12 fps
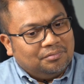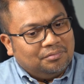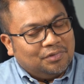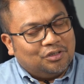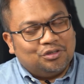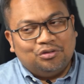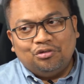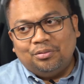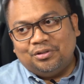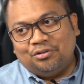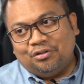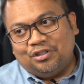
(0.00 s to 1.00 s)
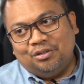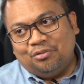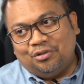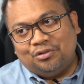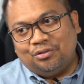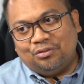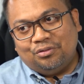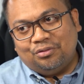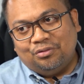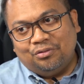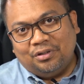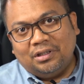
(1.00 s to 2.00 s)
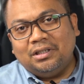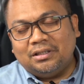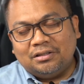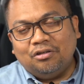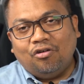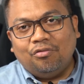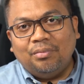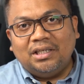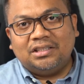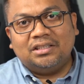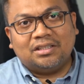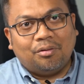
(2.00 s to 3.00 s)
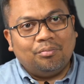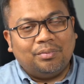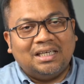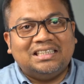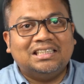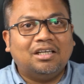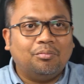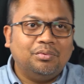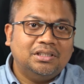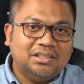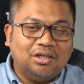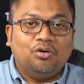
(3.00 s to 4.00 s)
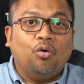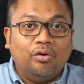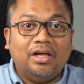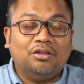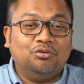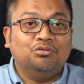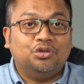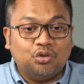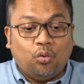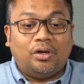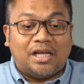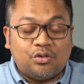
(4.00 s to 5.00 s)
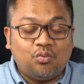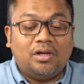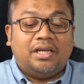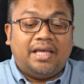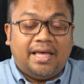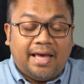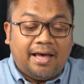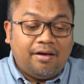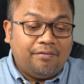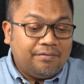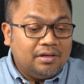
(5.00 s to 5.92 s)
Because Europe is not cheap also. And there's a lot of Malaysian companies that go there to showcase what they have.